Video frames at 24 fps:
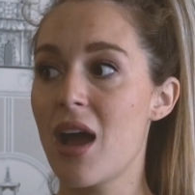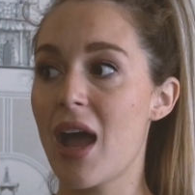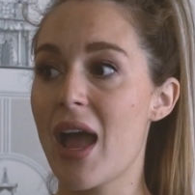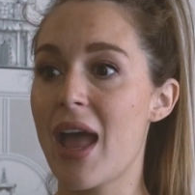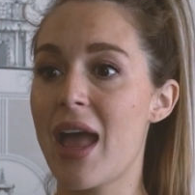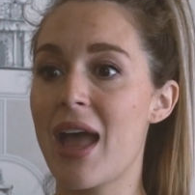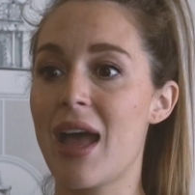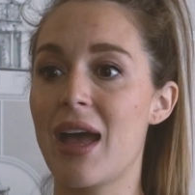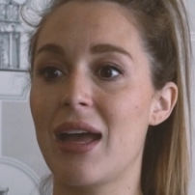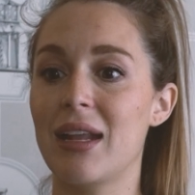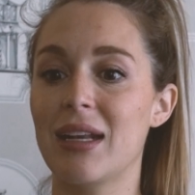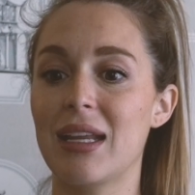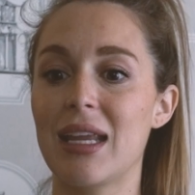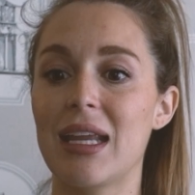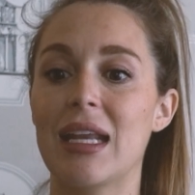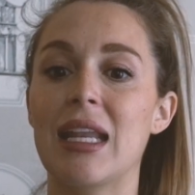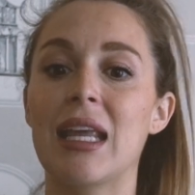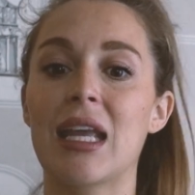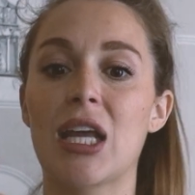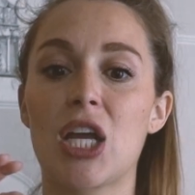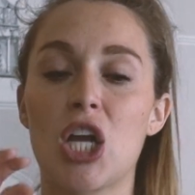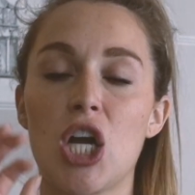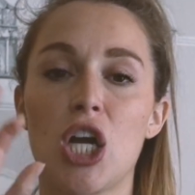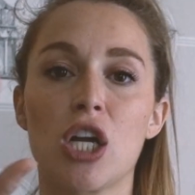And it
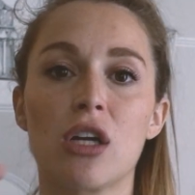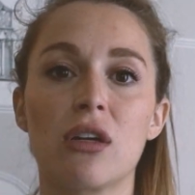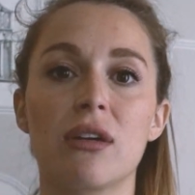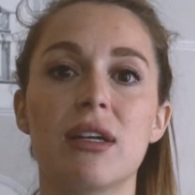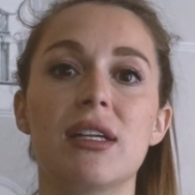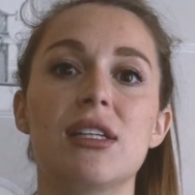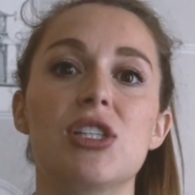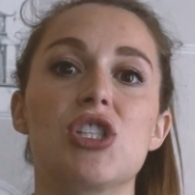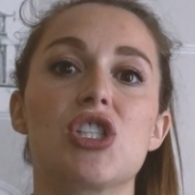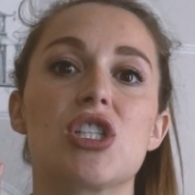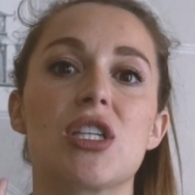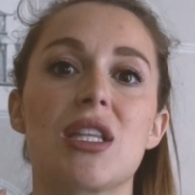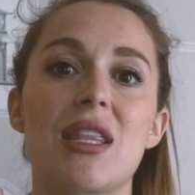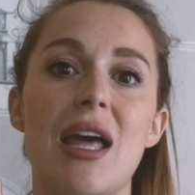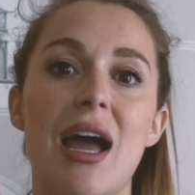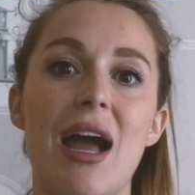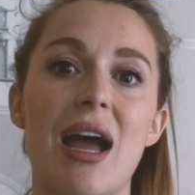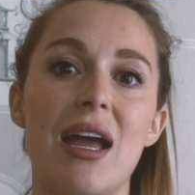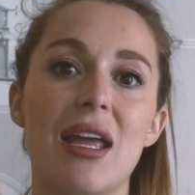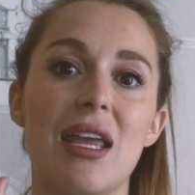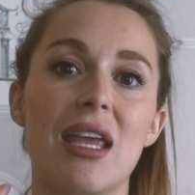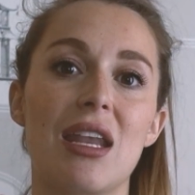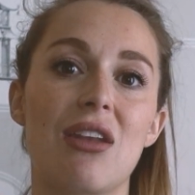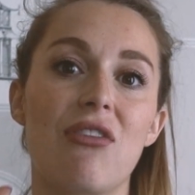encouraged
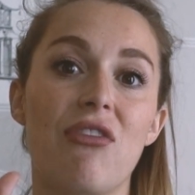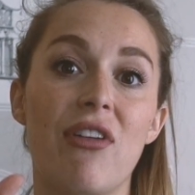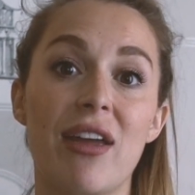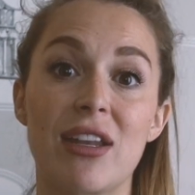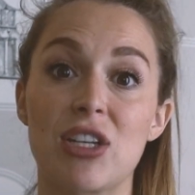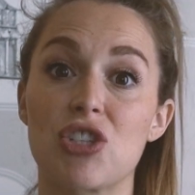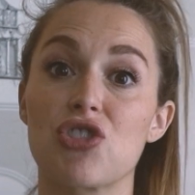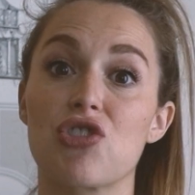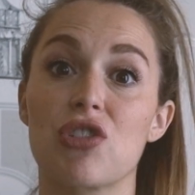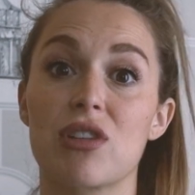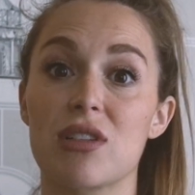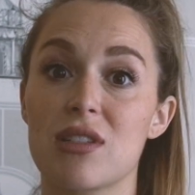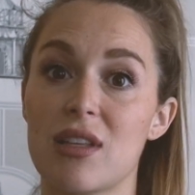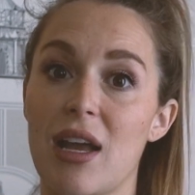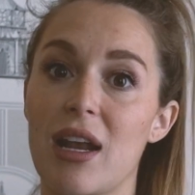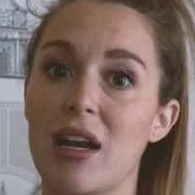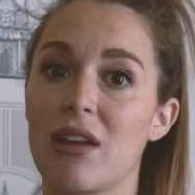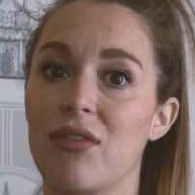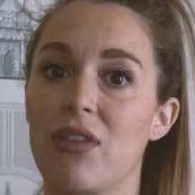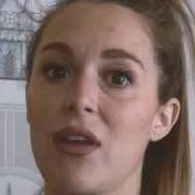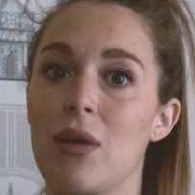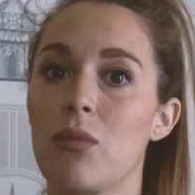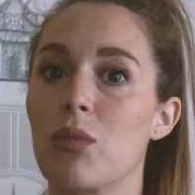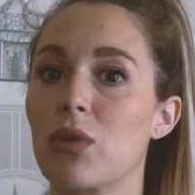that adventure side
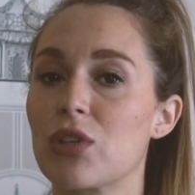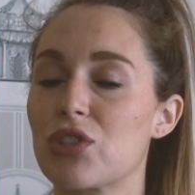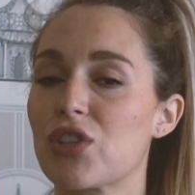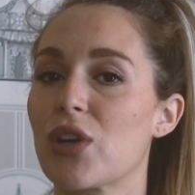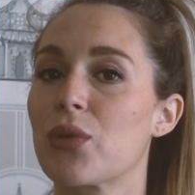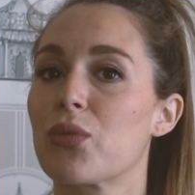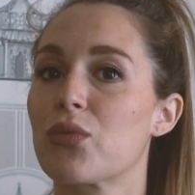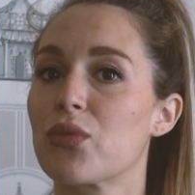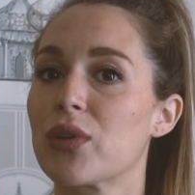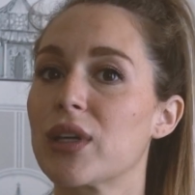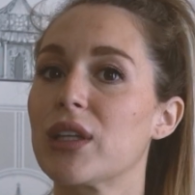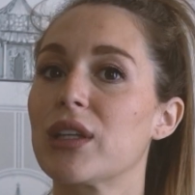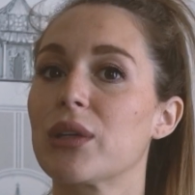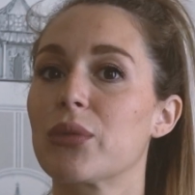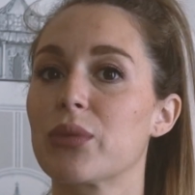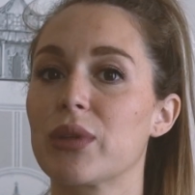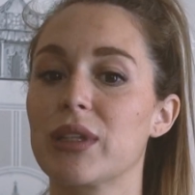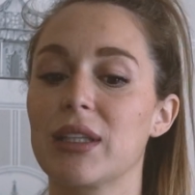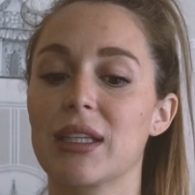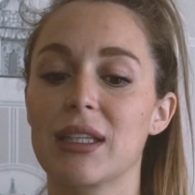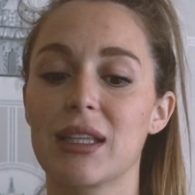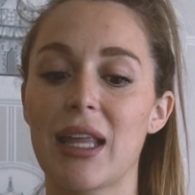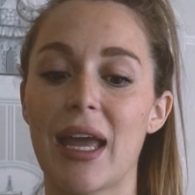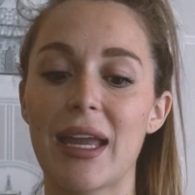of him, which I really,
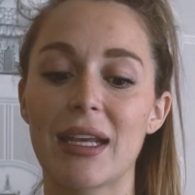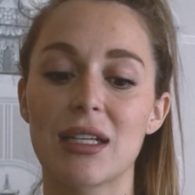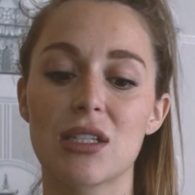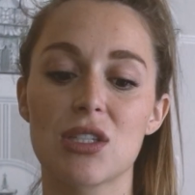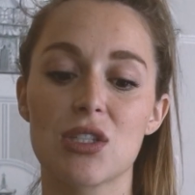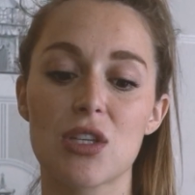really liked.